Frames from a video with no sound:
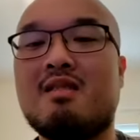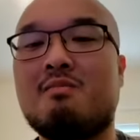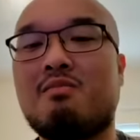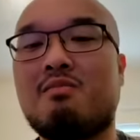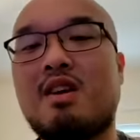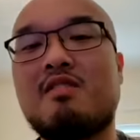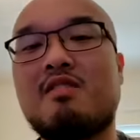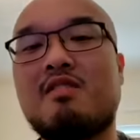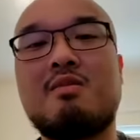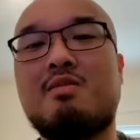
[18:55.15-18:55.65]

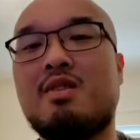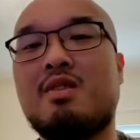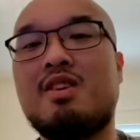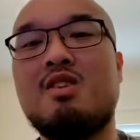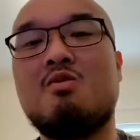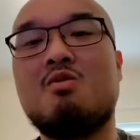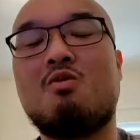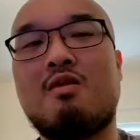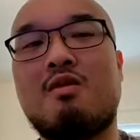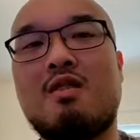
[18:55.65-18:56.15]
preferably
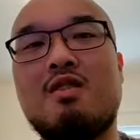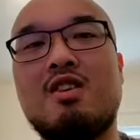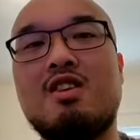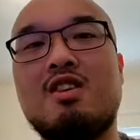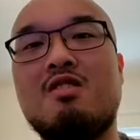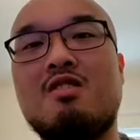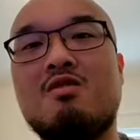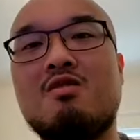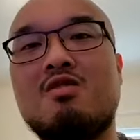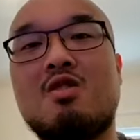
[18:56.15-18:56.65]

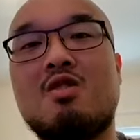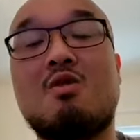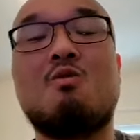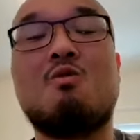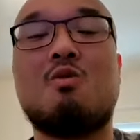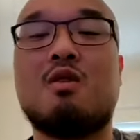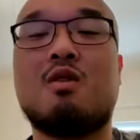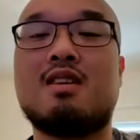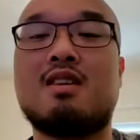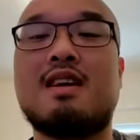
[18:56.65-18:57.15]
you don't
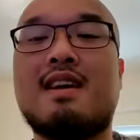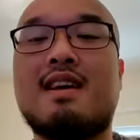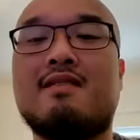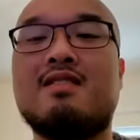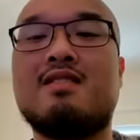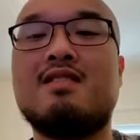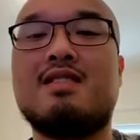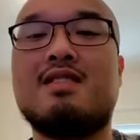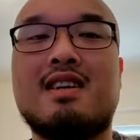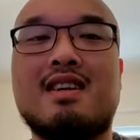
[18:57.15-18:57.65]
want to have
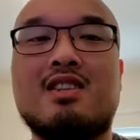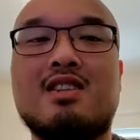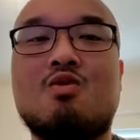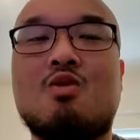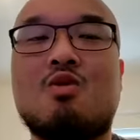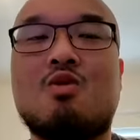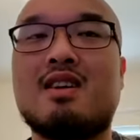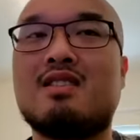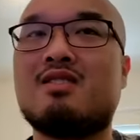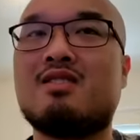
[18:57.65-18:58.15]
to take it
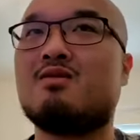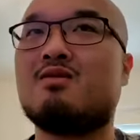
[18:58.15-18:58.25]
twice.